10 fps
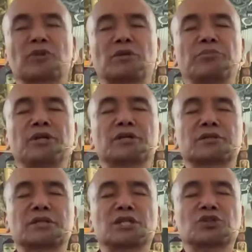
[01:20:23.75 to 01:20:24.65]
The
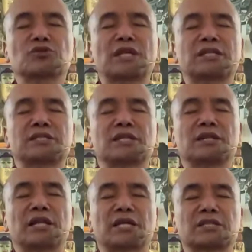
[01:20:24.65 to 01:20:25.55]
mere touch of lights
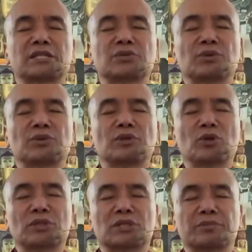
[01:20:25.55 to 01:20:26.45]
and nectars with the
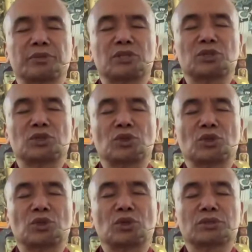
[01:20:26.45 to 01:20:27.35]
bodies and beings
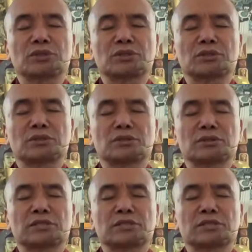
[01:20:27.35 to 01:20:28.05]
yours